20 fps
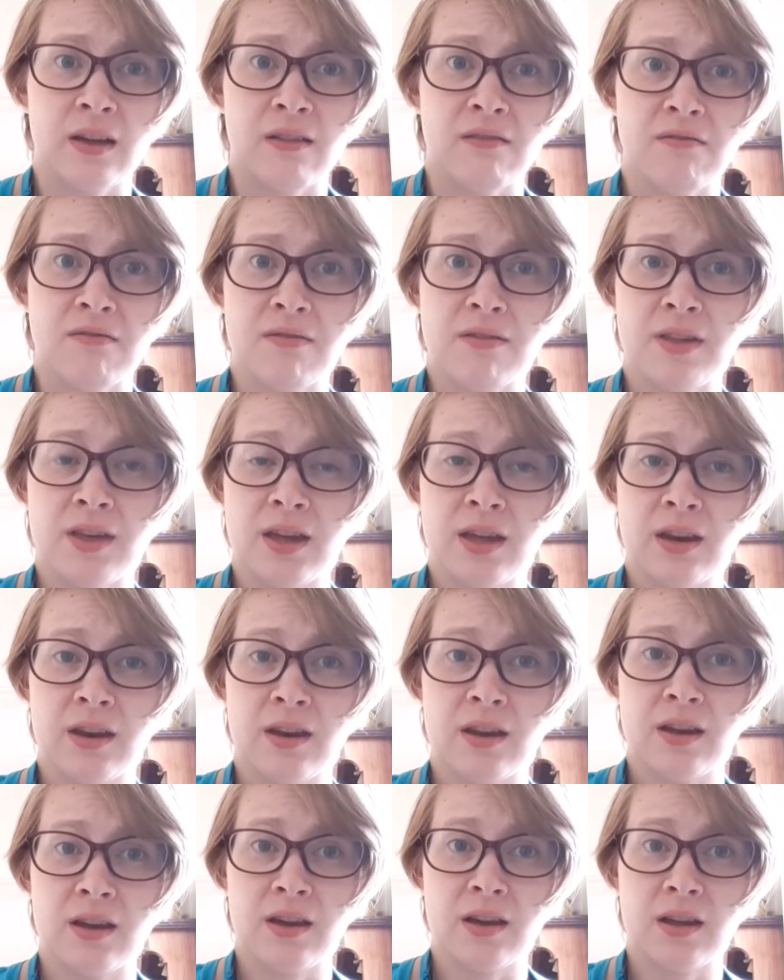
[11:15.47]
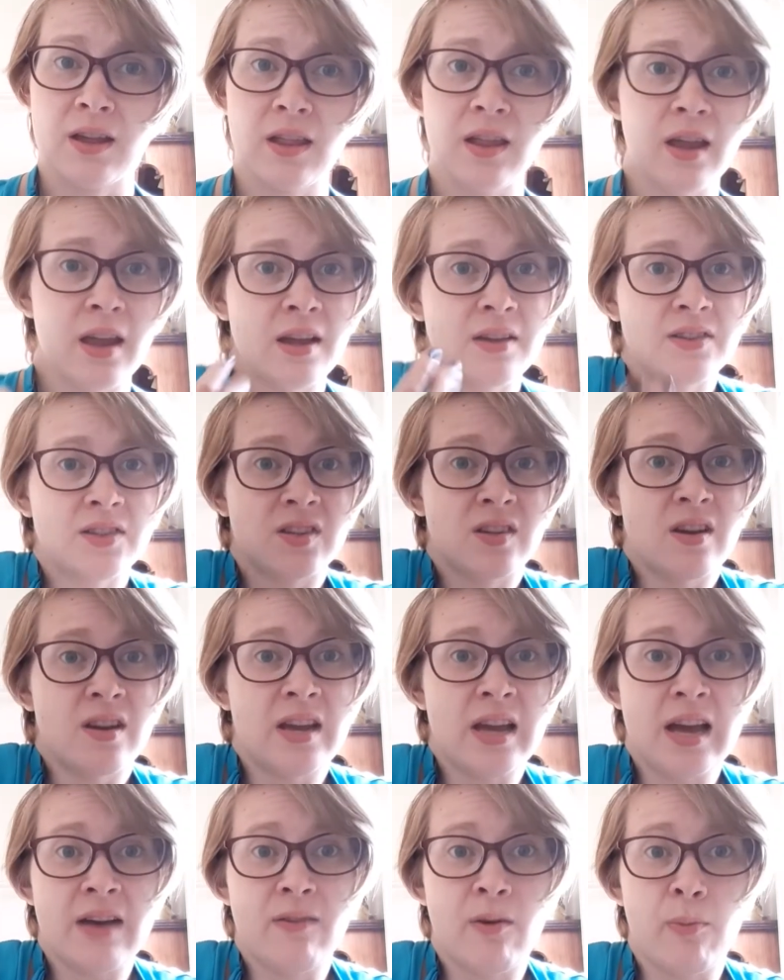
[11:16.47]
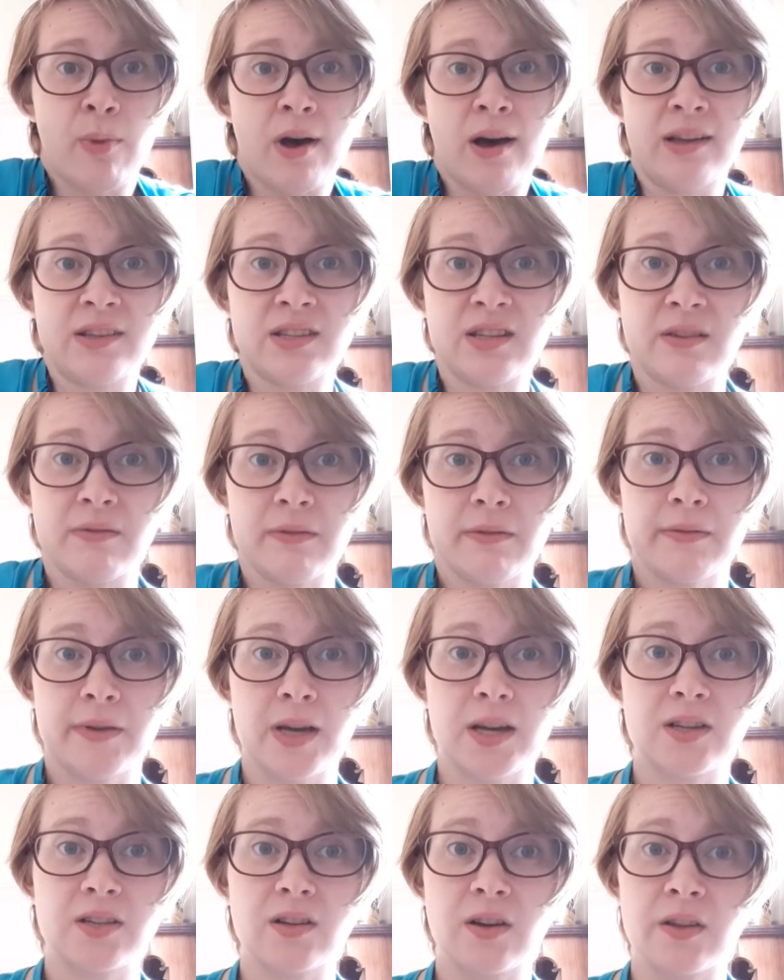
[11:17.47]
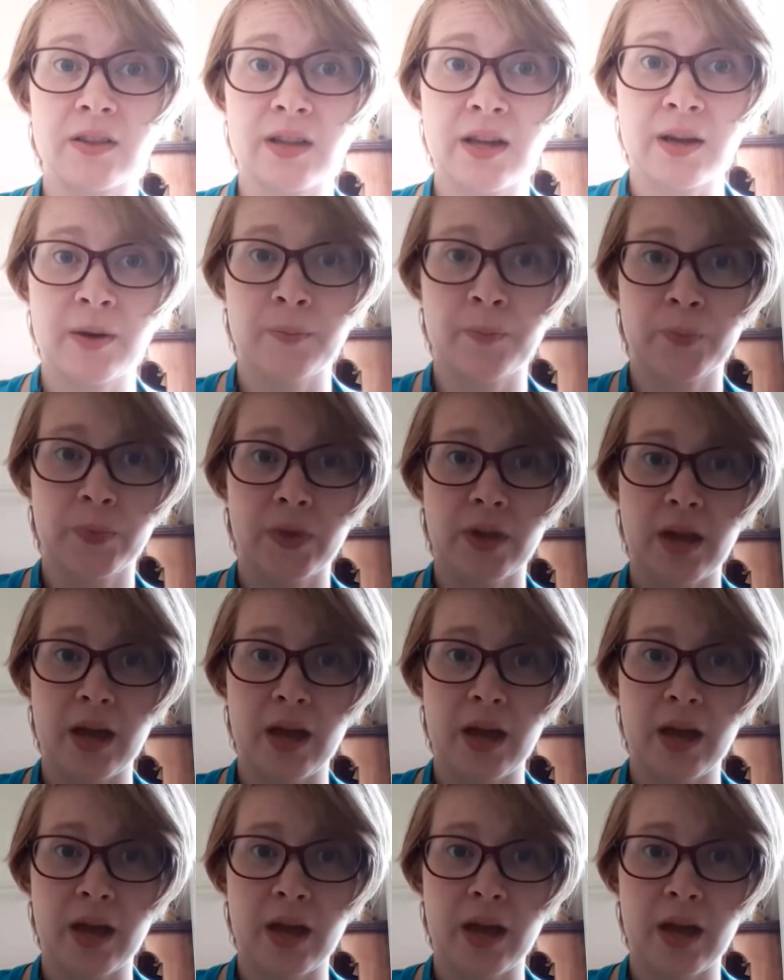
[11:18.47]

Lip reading: then it's going to have a positive effect on them,